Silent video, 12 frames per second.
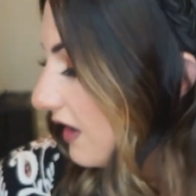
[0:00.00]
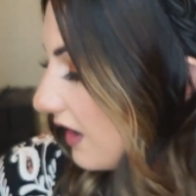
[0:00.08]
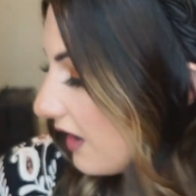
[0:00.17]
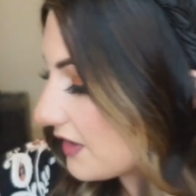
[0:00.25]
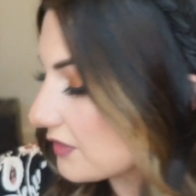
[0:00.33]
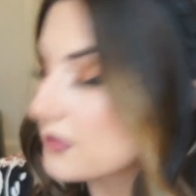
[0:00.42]

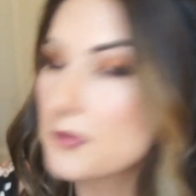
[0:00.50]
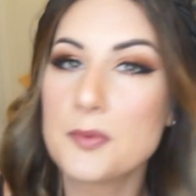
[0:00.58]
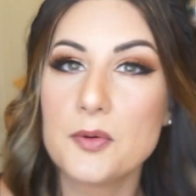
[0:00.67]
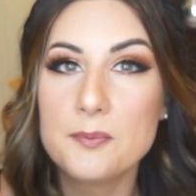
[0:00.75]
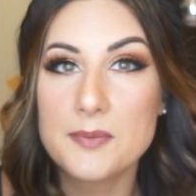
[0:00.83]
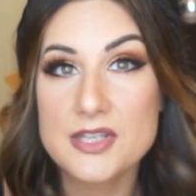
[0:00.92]

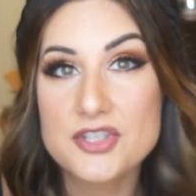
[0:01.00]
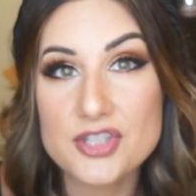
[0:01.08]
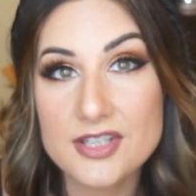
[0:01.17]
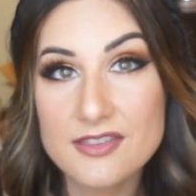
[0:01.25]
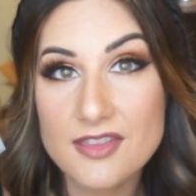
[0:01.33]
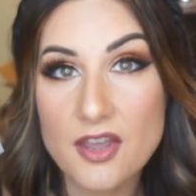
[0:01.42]
Honorable
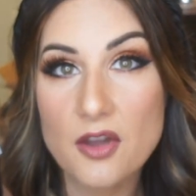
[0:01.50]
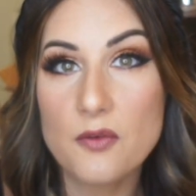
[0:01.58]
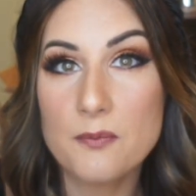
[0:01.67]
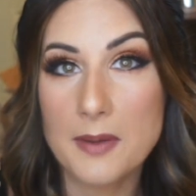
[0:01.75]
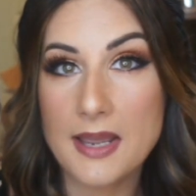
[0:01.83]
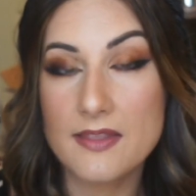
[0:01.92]
mention, though,
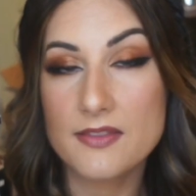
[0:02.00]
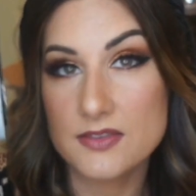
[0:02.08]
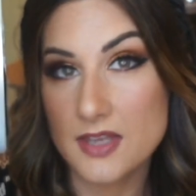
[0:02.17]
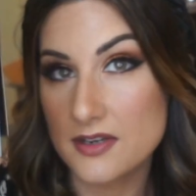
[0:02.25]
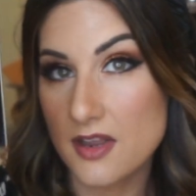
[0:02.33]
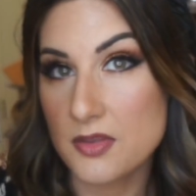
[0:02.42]
by
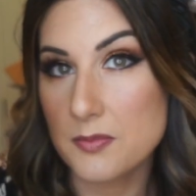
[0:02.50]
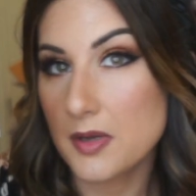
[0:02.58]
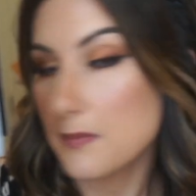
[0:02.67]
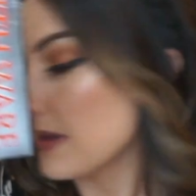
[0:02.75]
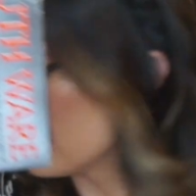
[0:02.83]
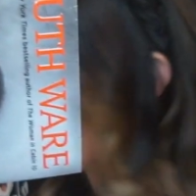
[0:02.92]
another book
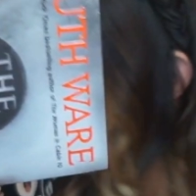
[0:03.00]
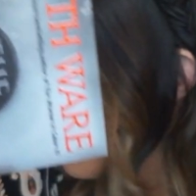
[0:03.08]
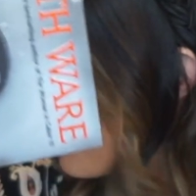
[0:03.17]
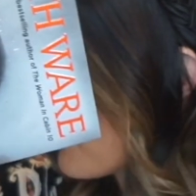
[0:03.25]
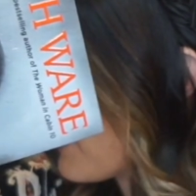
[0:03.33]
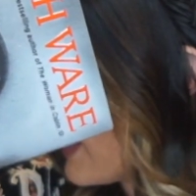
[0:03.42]
by this
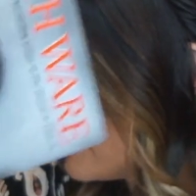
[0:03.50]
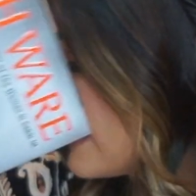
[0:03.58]
author that I